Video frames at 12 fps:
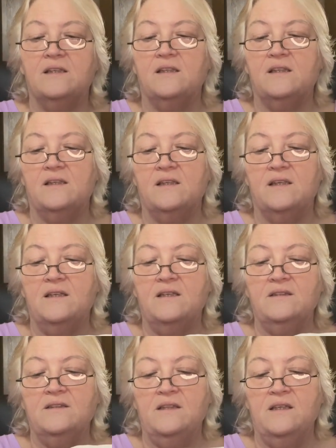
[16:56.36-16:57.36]

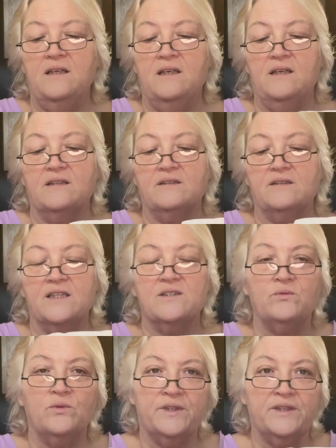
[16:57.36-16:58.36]
That's
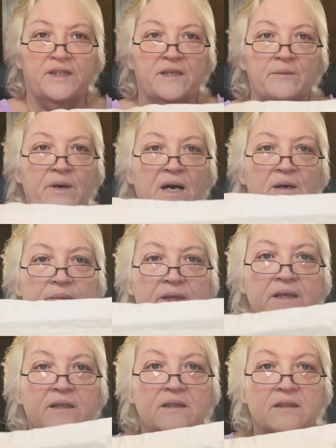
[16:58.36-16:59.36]
one thing about me.
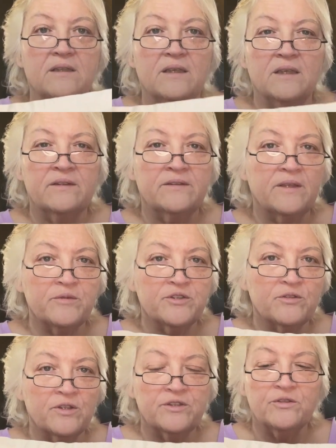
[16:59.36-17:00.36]
i am
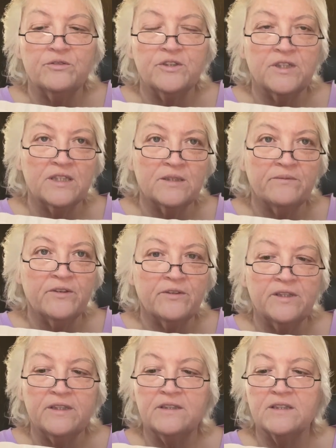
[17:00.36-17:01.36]
sure I told you guys I'm very
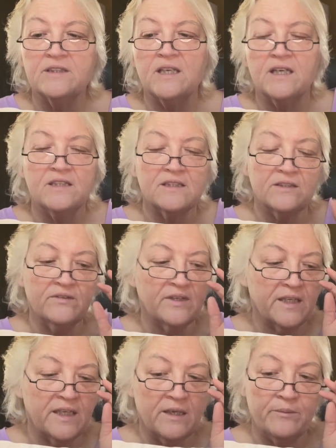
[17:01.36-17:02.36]
indecisive and I
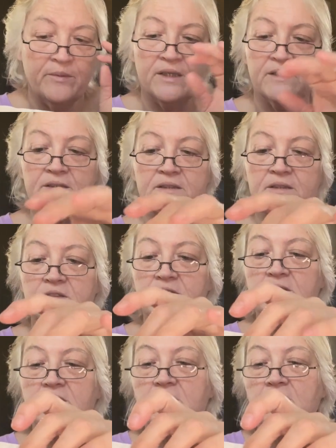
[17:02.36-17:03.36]
can't make
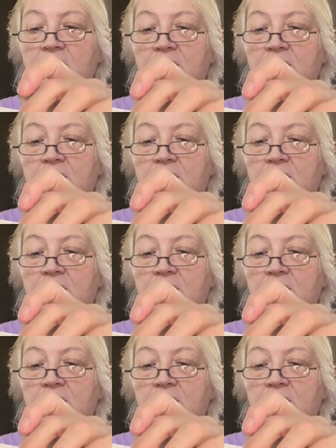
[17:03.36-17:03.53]
decisions.